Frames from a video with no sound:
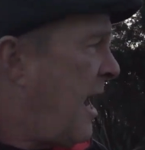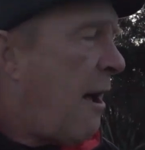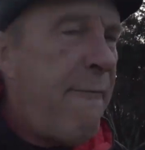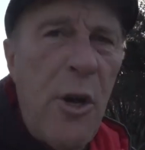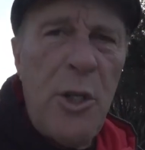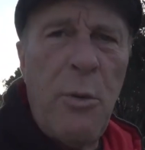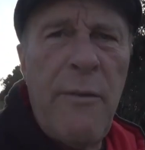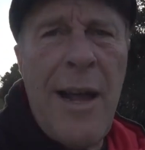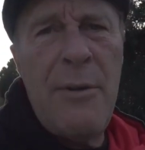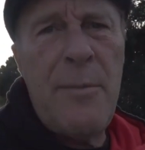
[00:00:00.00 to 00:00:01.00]
virtual
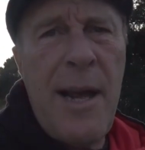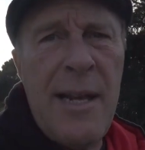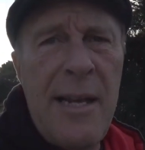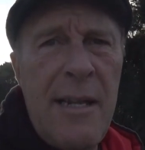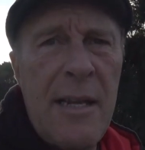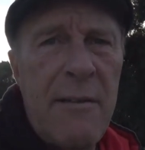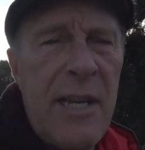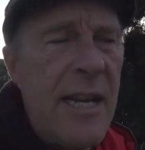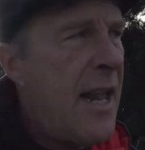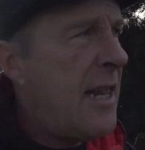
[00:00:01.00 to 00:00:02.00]
farmers market, like I
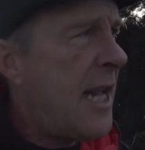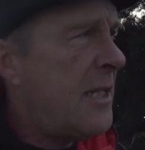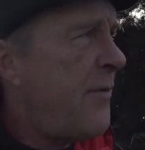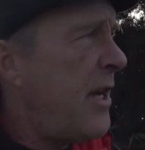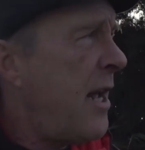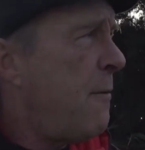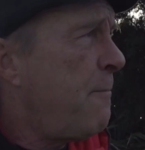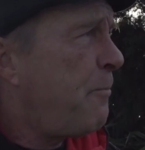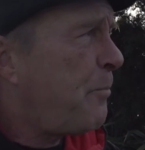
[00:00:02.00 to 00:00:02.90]
did in that last video,